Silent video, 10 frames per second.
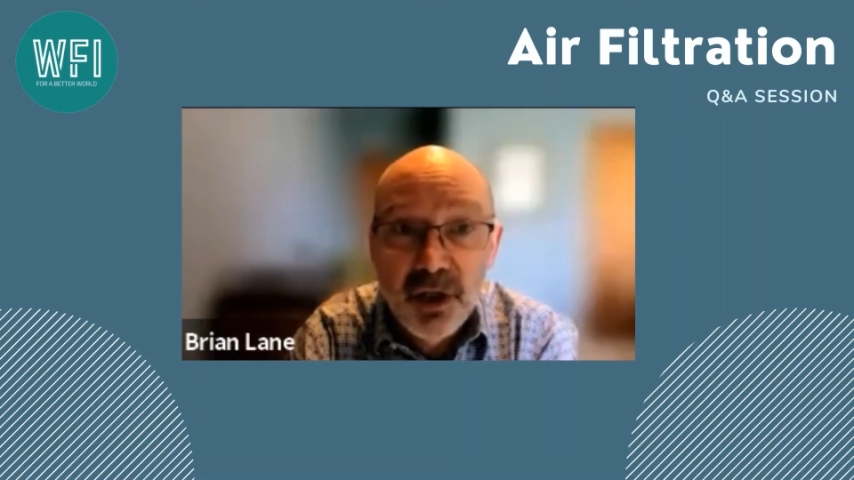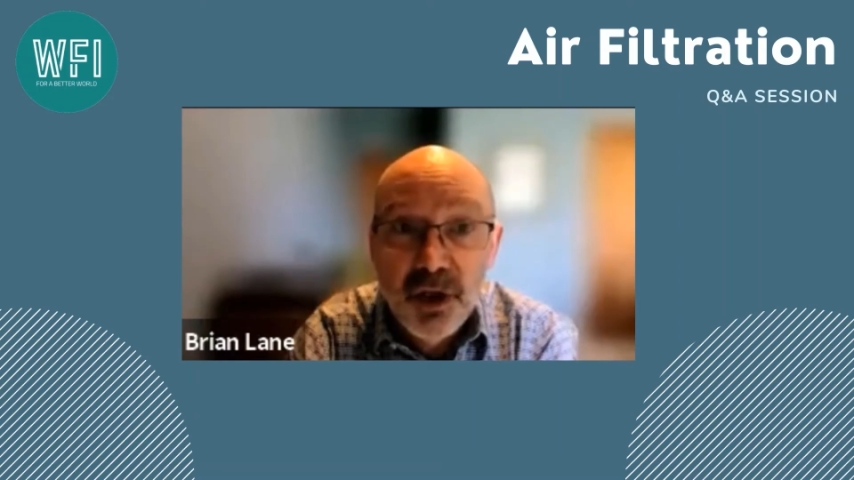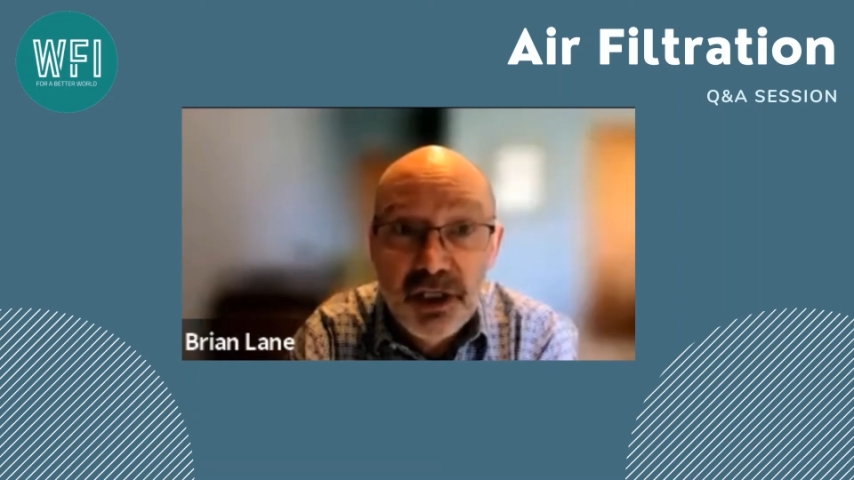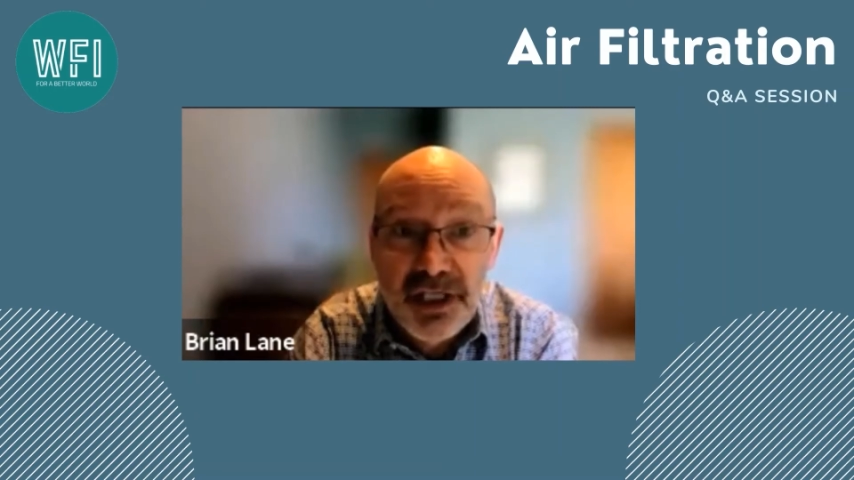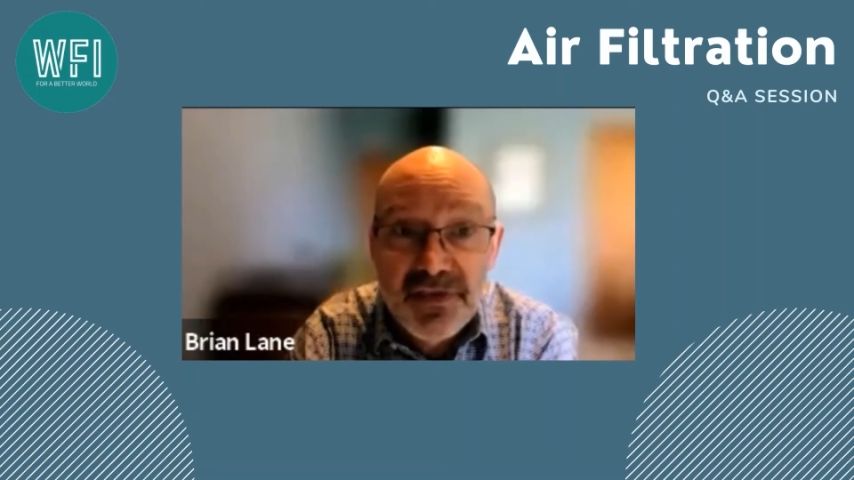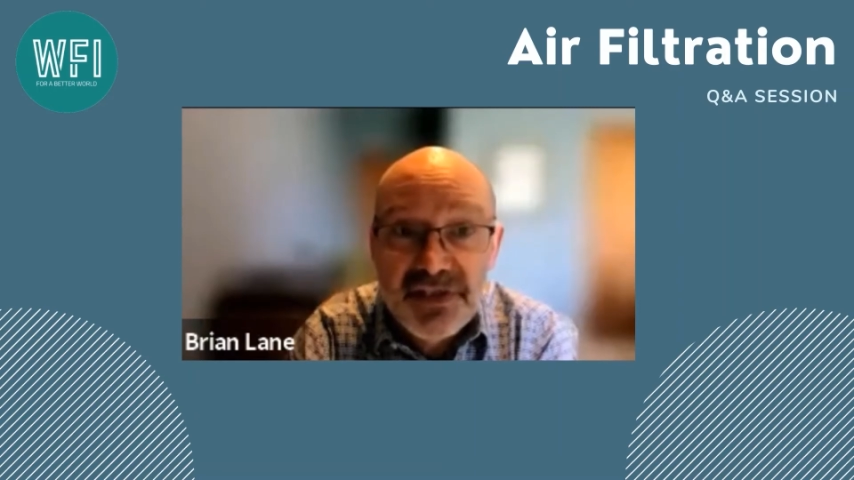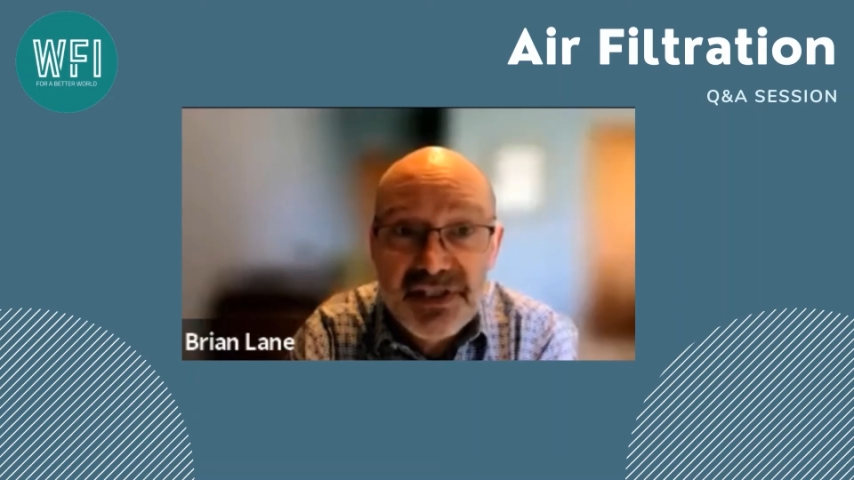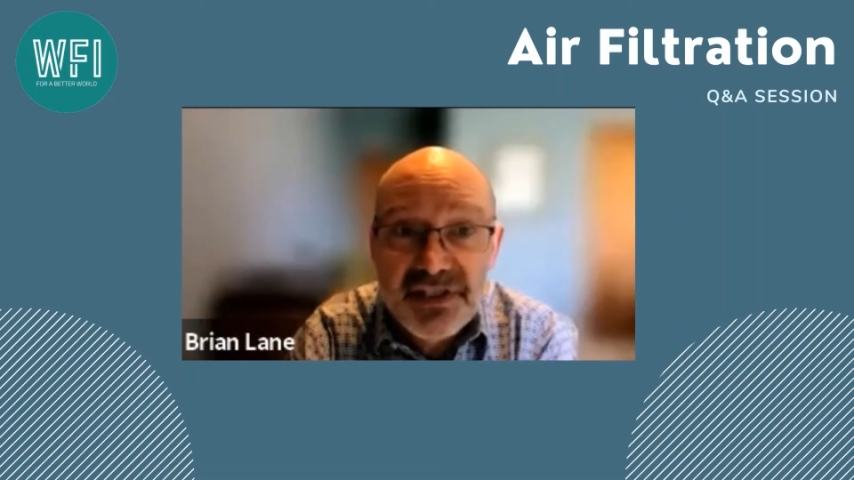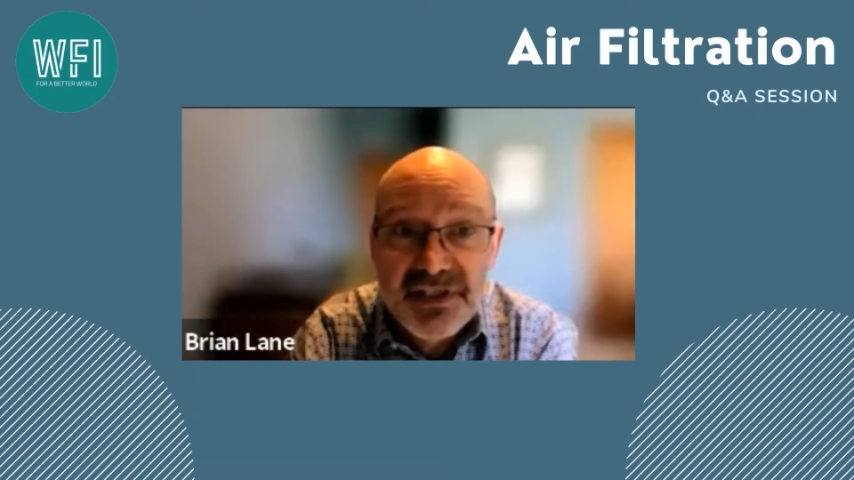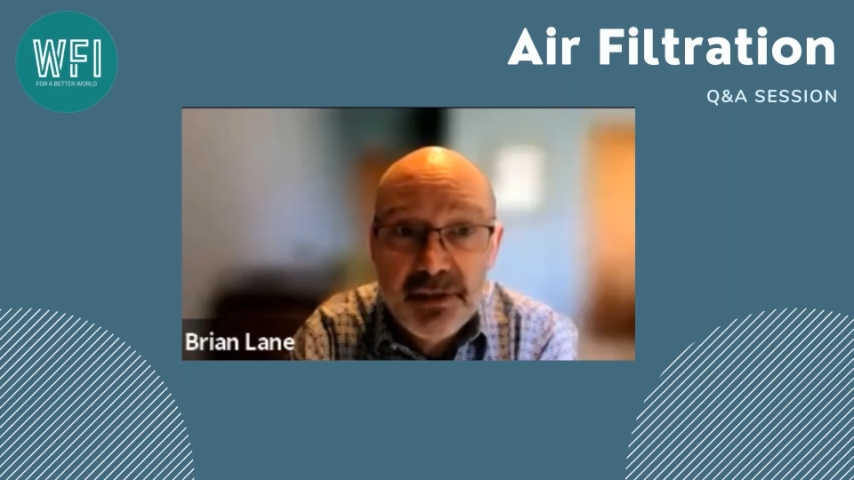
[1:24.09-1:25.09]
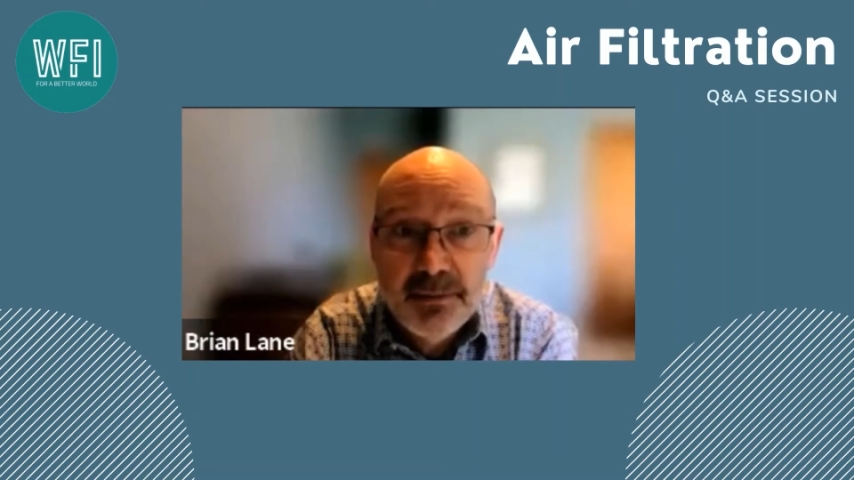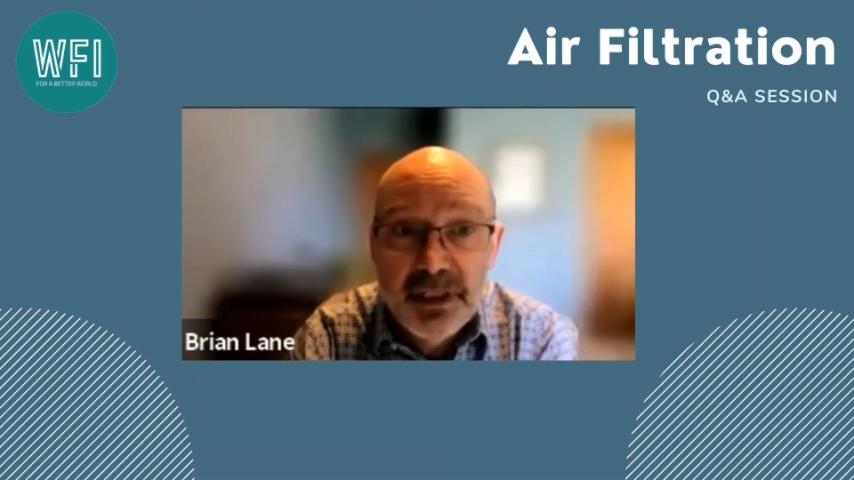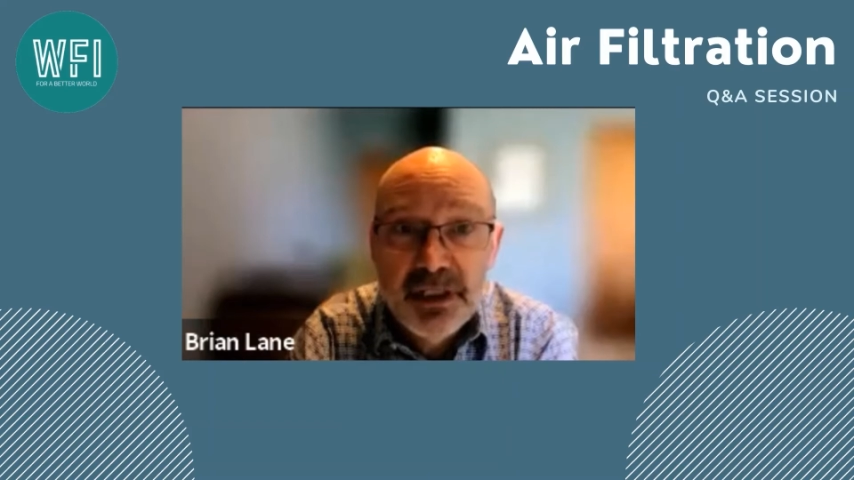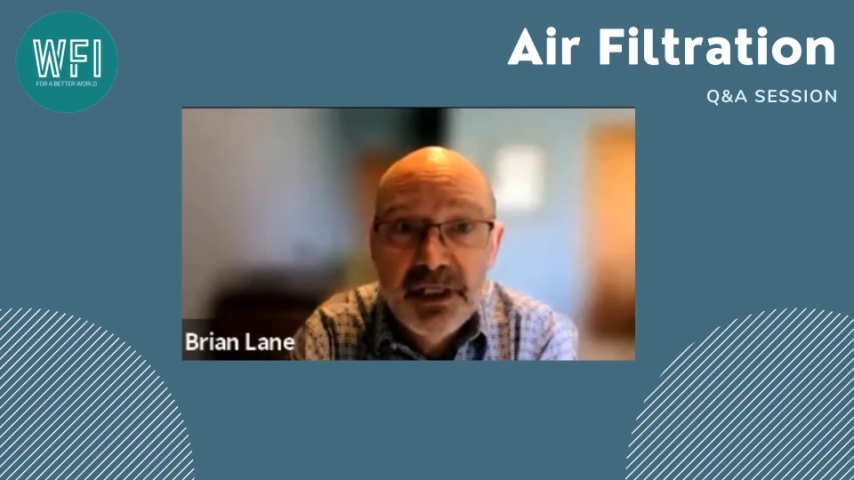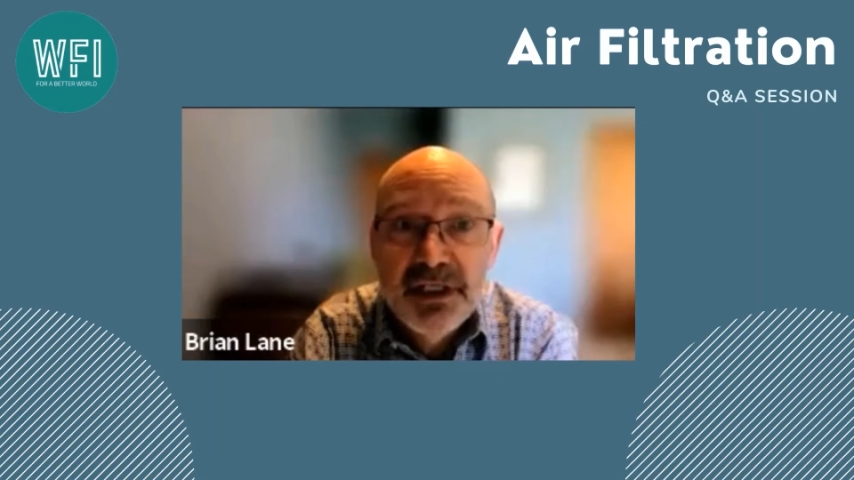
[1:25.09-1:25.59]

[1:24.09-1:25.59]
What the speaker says: early in the system